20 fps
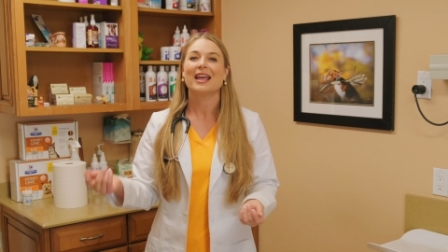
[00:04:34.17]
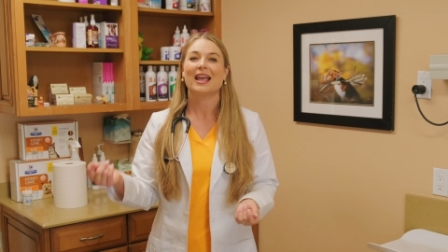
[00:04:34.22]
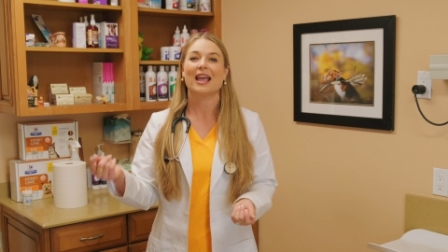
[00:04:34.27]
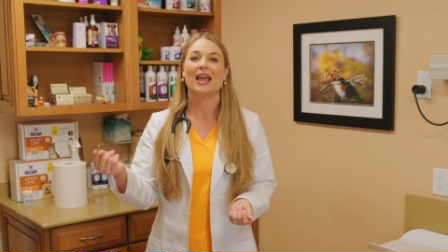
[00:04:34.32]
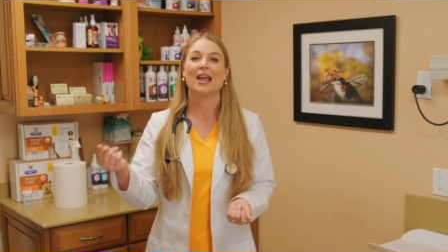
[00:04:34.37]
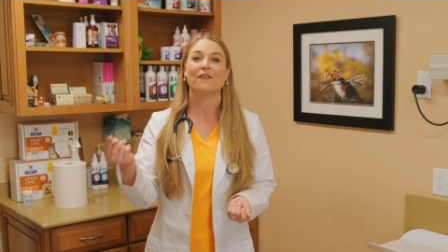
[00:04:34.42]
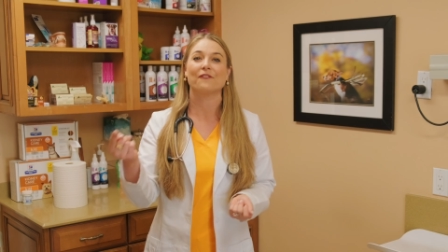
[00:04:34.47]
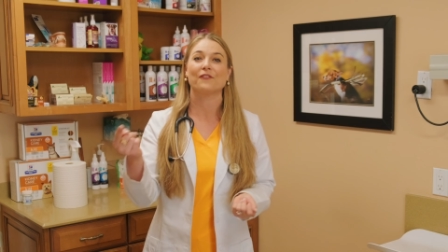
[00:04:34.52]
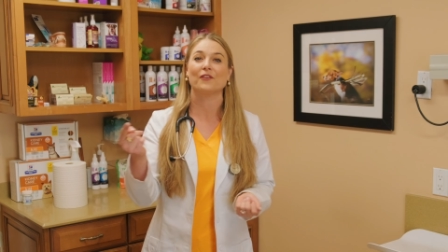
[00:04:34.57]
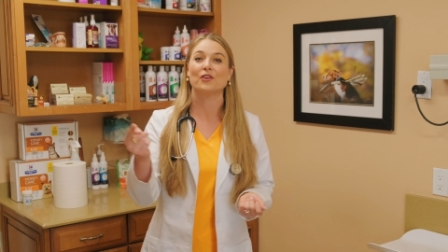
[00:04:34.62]

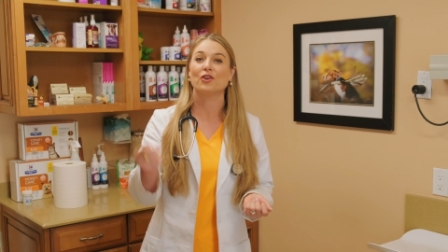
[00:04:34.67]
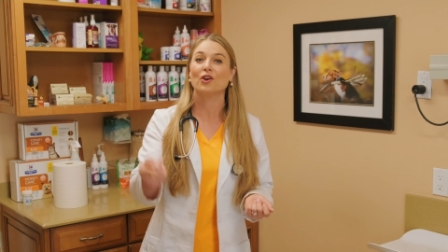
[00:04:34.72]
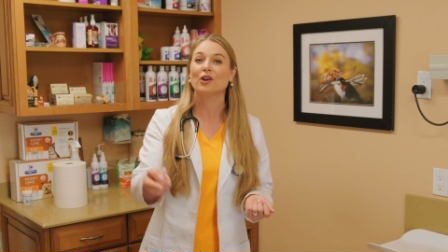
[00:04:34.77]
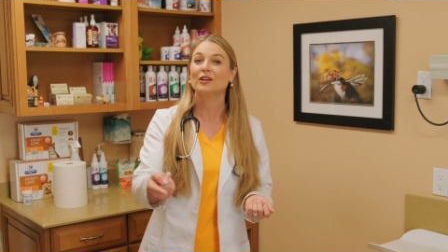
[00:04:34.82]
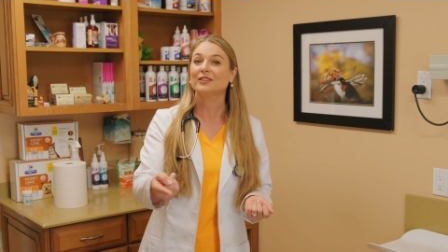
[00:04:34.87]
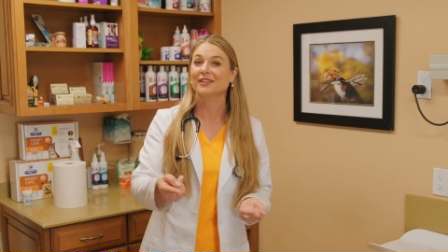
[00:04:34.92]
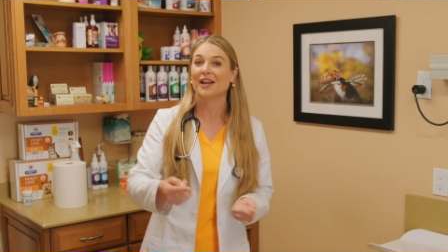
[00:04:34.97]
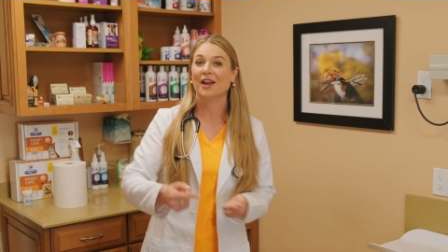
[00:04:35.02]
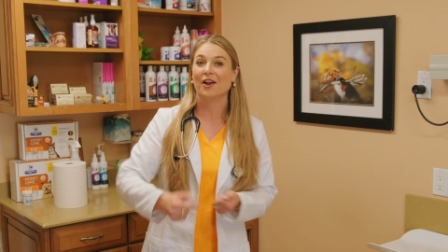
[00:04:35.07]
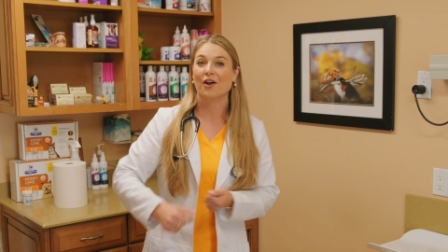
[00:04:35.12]
If your
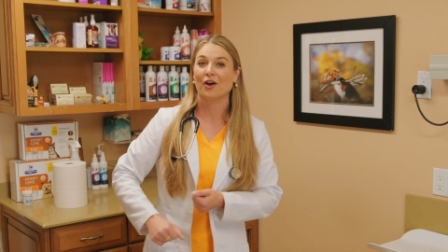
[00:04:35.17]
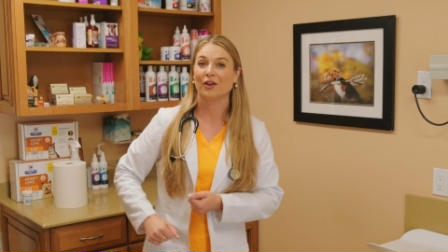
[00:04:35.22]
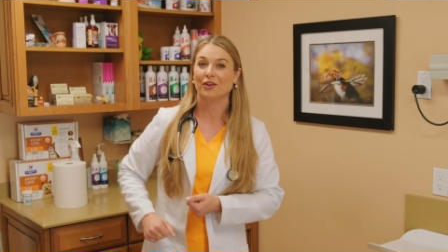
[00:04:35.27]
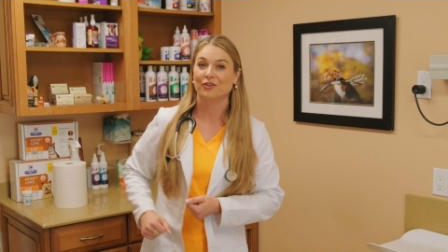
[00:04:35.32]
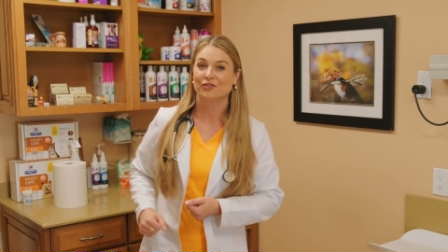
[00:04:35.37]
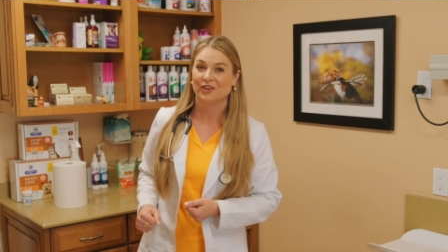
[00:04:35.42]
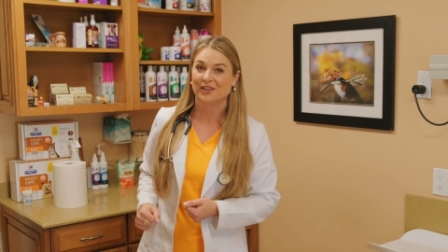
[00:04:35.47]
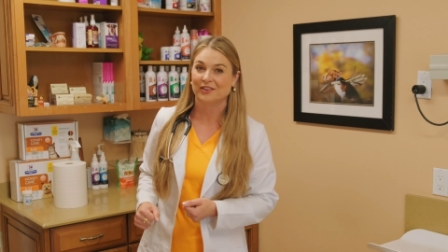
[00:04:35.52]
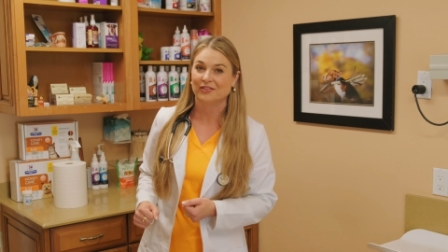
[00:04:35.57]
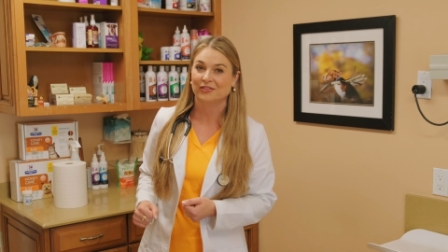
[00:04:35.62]

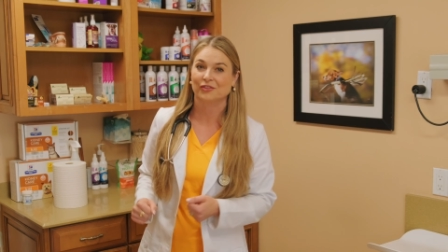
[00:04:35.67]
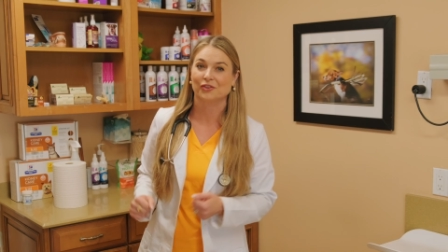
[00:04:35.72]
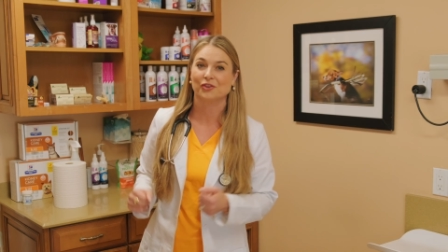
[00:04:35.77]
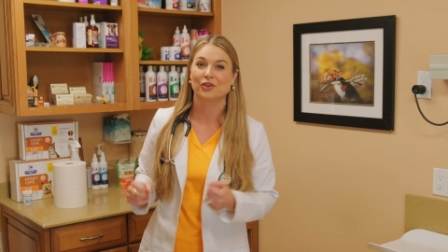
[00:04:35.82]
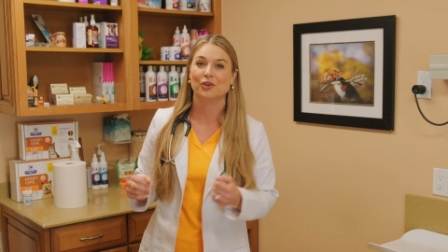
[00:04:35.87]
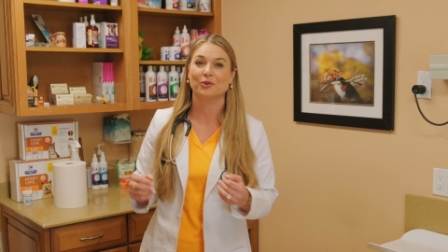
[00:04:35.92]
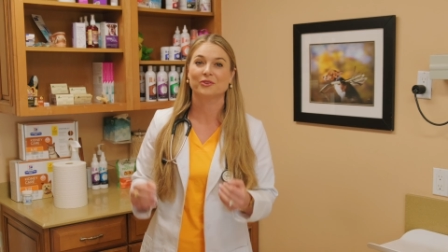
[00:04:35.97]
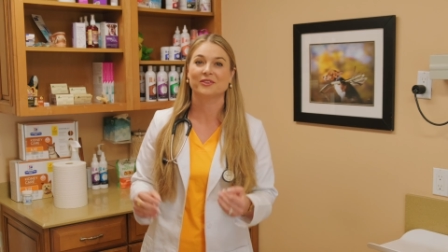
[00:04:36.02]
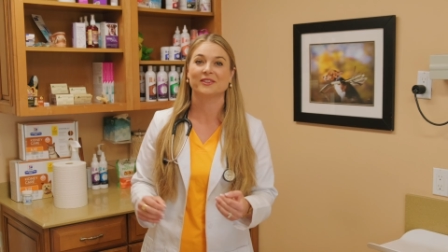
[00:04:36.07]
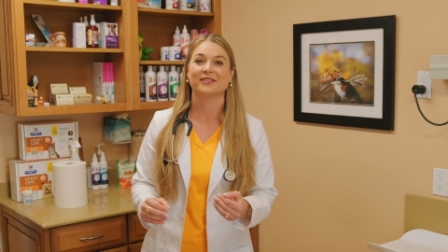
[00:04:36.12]
psychologist
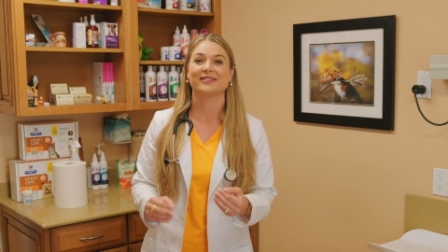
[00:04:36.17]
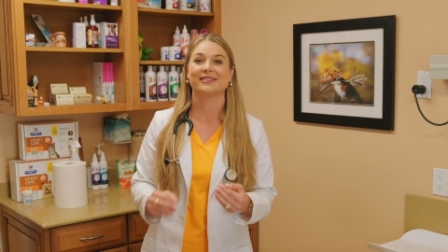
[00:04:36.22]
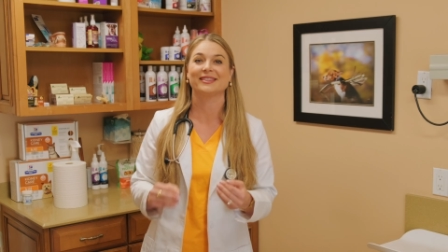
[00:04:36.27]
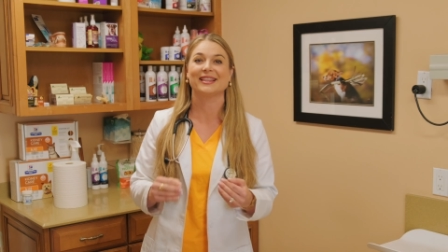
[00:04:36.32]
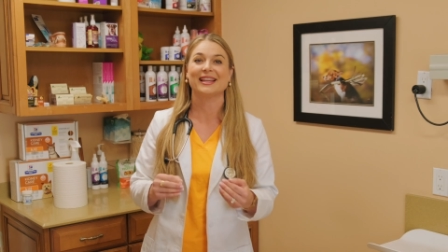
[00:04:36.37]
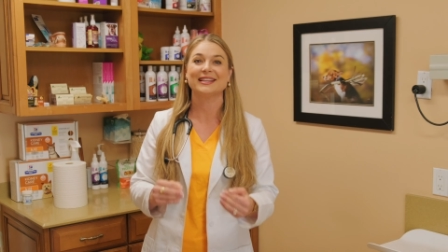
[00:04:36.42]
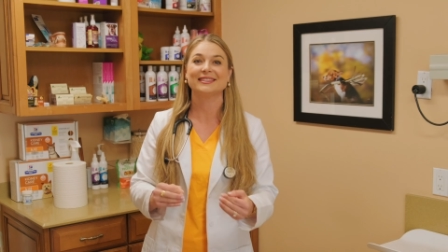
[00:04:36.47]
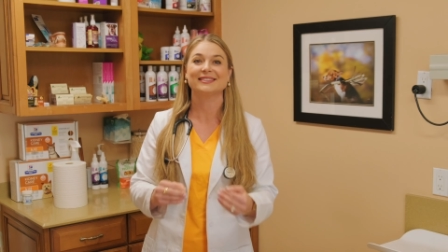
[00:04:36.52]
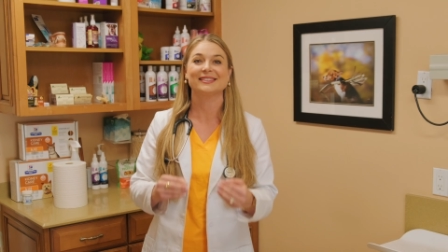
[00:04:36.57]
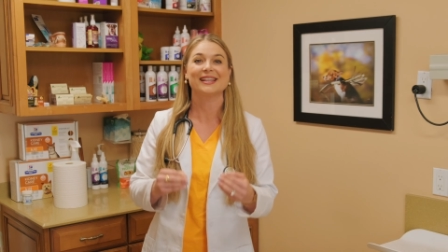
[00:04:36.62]
uses
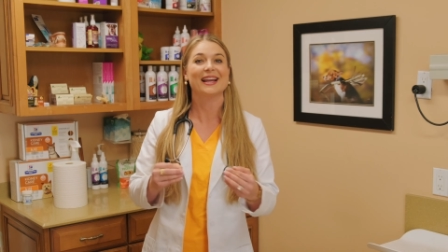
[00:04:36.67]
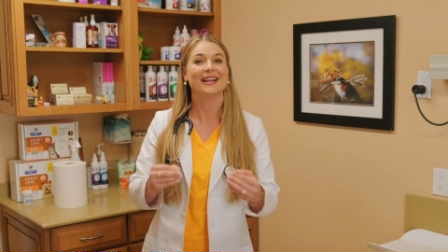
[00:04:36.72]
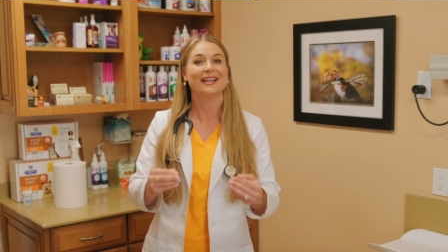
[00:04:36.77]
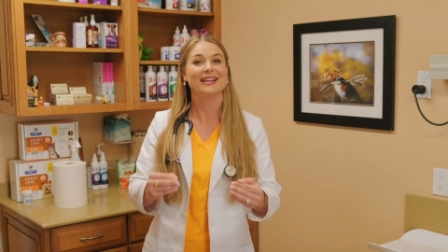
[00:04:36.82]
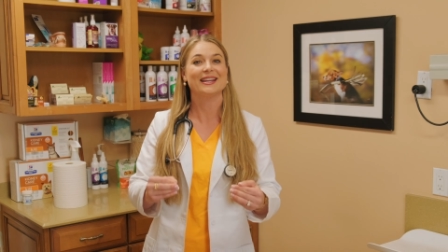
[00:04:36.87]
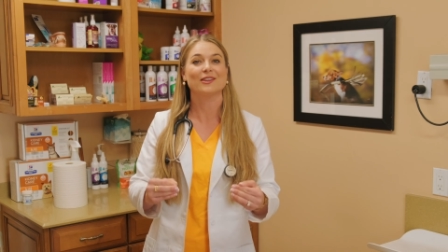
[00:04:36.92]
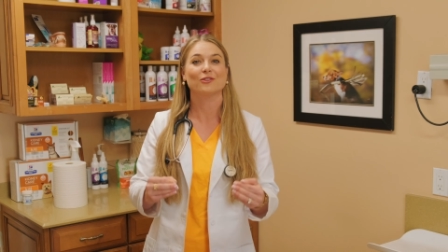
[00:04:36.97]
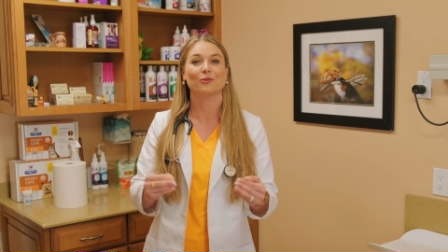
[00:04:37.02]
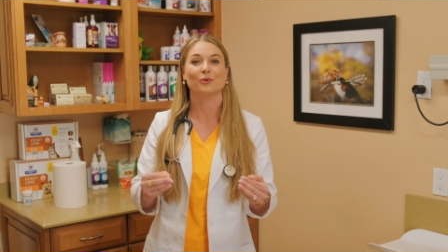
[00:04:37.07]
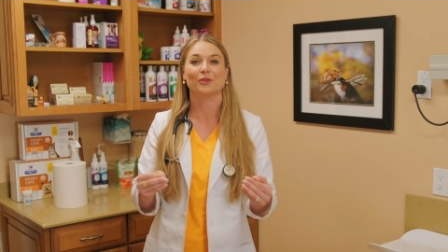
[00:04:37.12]
these
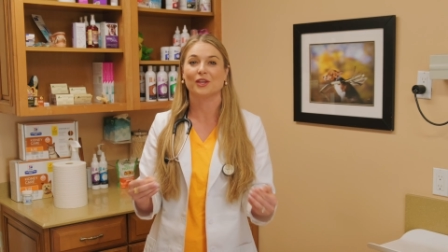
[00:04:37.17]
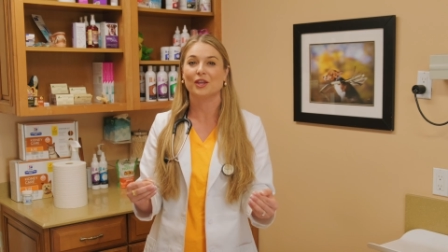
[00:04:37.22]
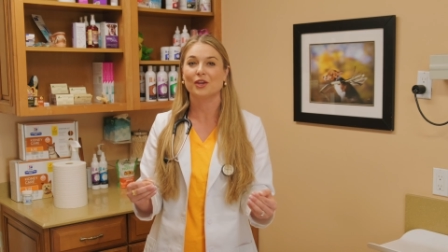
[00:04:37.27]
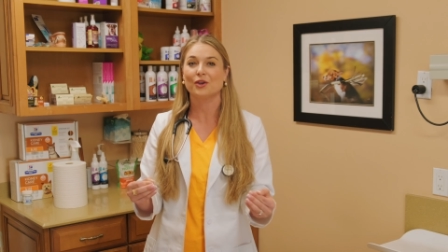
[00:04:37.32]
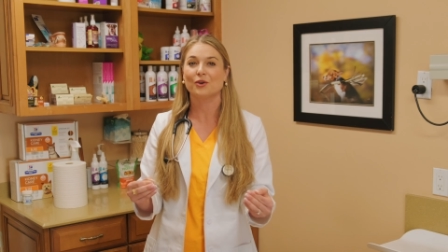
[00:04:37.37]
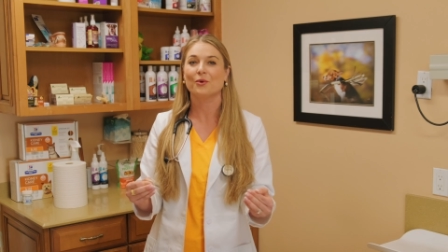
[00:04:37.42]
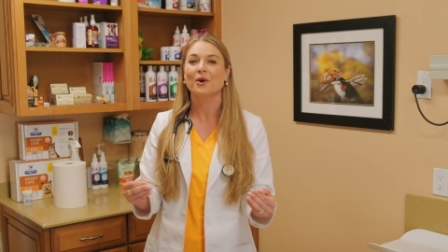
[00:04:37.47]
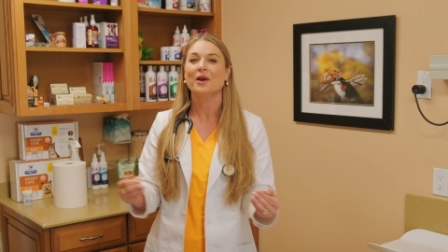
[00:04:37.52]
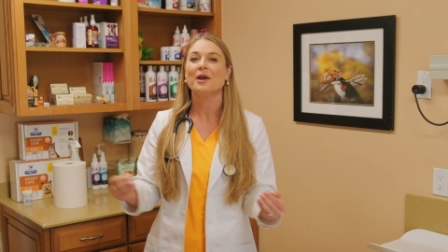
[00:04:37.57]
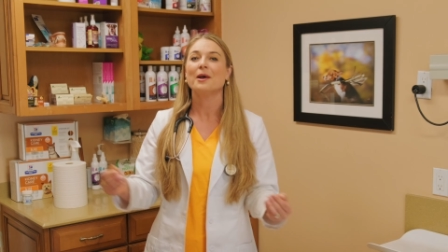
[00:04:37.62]
techniques with
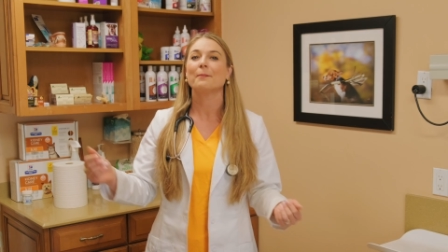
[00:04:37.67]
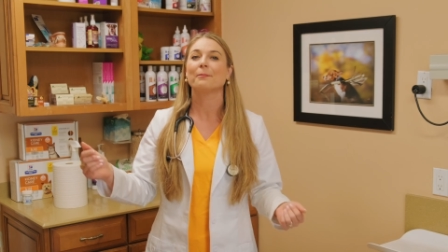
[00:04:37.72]
you,